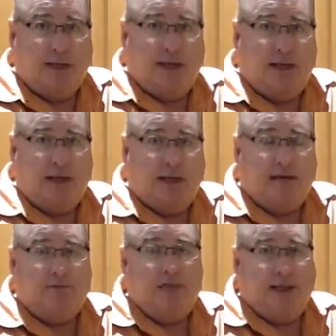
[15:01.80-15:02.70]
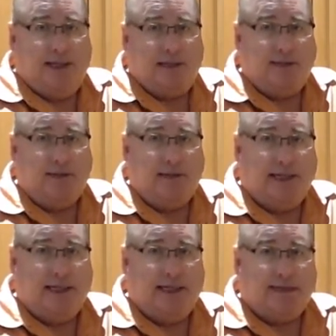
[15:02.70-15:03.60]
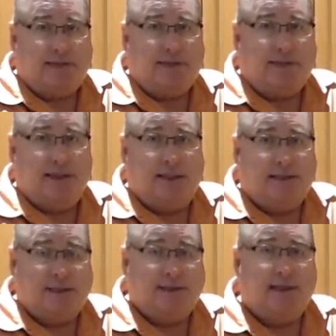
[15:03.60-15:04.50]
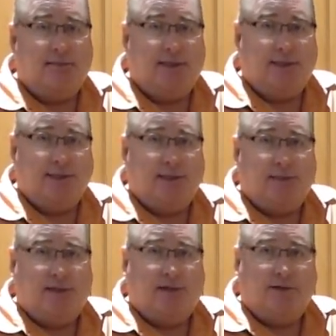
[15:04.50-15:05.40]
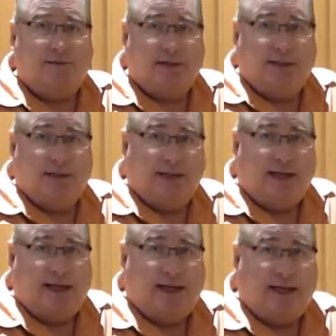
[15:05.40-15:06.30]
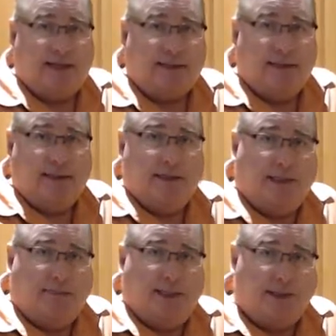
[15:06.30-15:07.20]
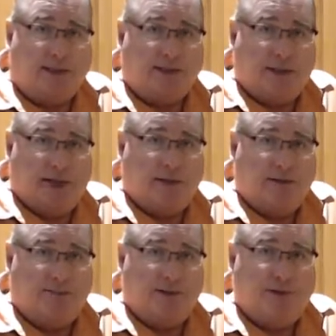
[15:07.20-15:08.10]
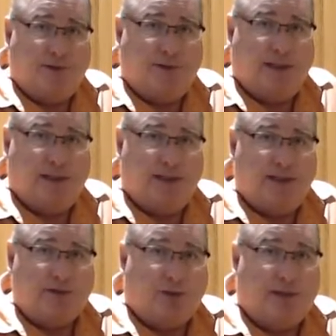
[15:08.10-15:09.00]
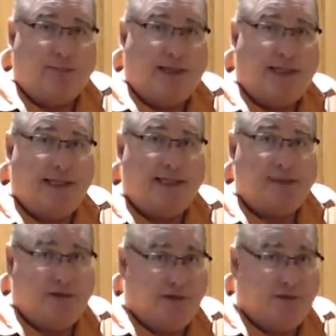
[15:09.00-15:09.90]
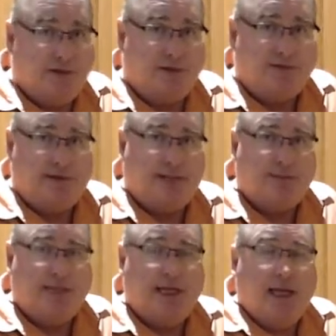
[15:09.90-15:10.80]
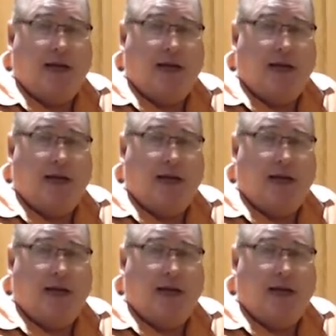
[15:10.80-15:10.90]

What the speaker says: And we like to do that as a symbolism of that act. God bless you. I hope you enjoy making it. Do it with your family.